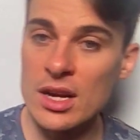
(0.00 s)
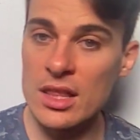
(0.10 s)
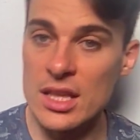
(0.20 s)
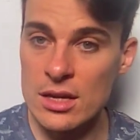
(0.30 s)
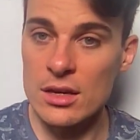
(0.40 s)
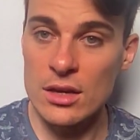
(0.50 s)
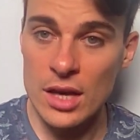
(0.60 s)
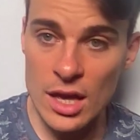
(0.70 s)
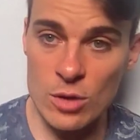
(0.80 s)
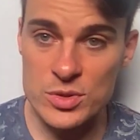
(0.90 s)
that I think
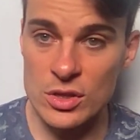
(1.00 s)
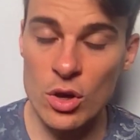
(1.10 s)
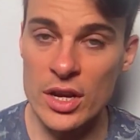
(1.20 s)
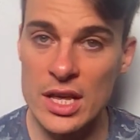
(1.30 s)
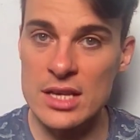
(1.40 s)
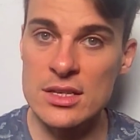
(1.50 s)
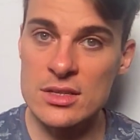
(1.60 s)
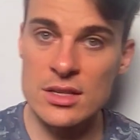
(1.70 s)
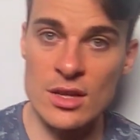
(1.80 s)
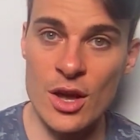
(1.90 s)
helps a lot
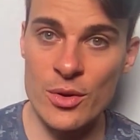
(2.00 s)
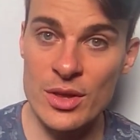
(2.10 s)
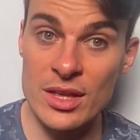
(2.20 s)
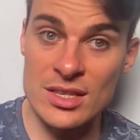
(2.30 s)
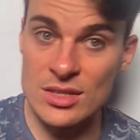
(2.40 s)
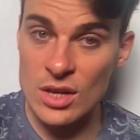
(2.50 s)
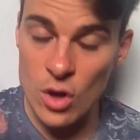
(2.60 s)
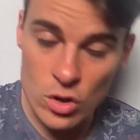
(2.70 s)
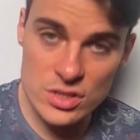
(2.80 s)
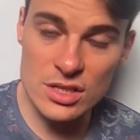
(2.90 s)
is
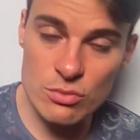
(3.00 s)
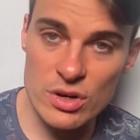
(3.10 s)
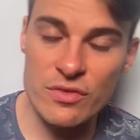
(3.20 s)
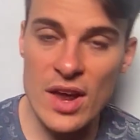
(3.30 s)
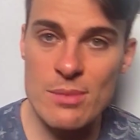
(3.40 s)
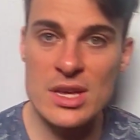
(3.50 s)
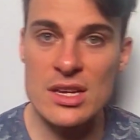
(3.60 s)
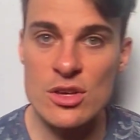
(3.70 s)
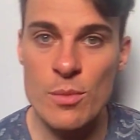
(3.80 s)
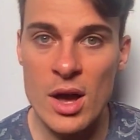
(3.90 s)
constantly reframing it
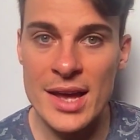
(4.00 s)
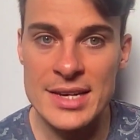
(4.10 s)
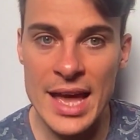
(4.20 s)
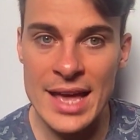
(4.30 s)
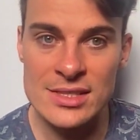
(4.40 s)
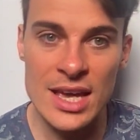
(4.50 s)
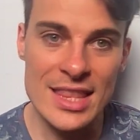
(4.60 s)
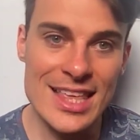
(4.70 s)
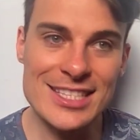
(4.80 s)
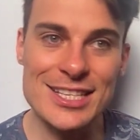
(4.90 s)
in your mind as
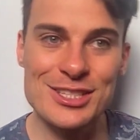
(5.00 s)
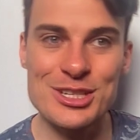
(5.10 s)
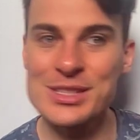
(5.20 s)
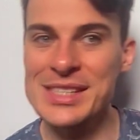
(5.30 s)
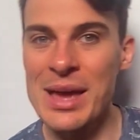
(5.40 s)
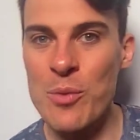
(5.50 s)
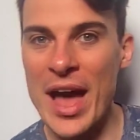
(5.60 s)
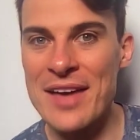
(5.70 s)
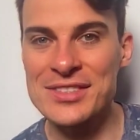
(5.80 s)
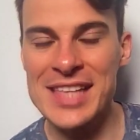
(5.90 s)
this is just their
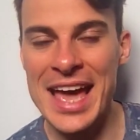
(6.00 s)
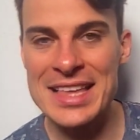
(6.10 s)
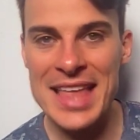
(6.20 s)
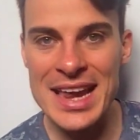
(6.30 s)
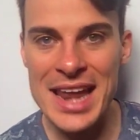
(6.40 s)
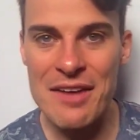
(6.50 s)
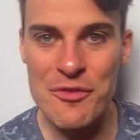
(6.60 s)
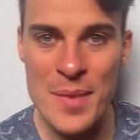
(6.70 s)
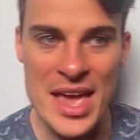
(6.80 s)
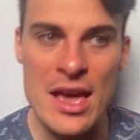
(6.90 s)
way of saying they
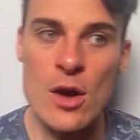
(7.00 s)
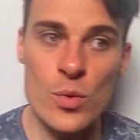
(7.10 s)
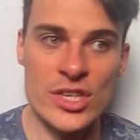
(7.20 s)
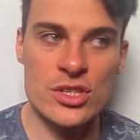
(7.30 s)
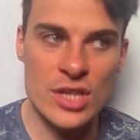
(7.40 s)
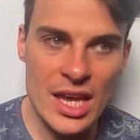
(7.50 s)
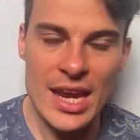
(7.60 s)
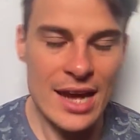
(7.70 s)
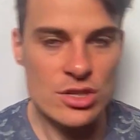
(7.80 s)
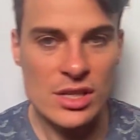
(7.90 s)
love me, which it
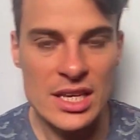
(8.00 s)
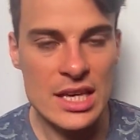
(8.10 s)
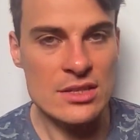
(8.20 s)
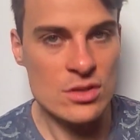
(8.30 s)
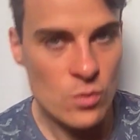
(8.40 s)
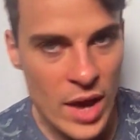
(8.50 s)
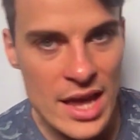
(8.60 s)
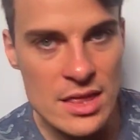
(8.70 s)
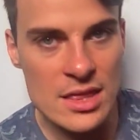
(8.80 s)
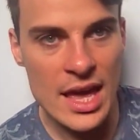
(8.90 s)
actually is. The
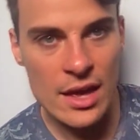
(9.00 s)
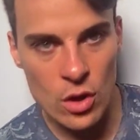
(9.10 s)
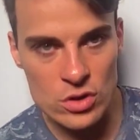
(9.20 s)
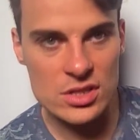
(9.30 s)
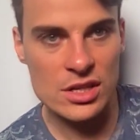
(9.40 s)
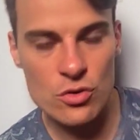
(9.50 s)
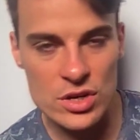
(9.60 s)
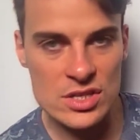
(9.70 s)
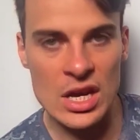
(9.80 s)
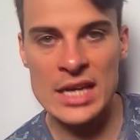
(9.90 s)
way that they are constantly
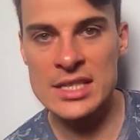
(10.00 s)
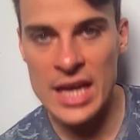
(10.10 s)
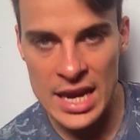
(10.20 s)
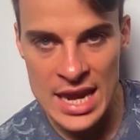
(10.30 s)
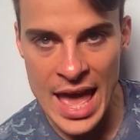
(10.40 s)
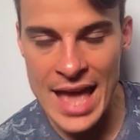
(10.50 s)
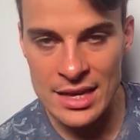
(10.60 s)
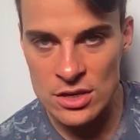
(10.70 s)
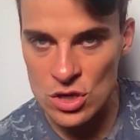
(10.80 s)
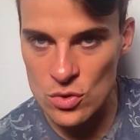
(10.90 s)
criticizing and
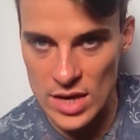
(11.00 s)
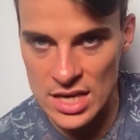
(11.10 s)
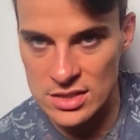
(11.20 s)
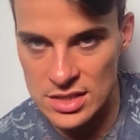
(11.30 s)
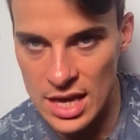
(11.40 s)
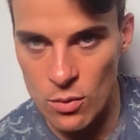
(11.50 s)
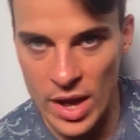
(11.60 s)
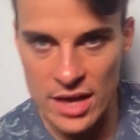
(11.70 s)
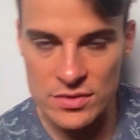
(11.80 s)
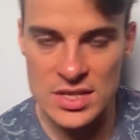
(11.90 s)
nagging you is their
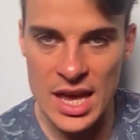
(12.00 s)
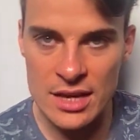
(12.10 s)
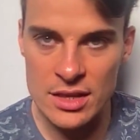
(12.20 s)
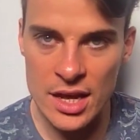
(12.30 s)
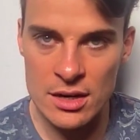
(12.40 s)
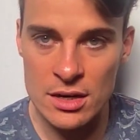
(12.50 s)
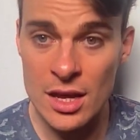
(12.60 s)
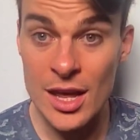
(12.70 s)
way of saying that.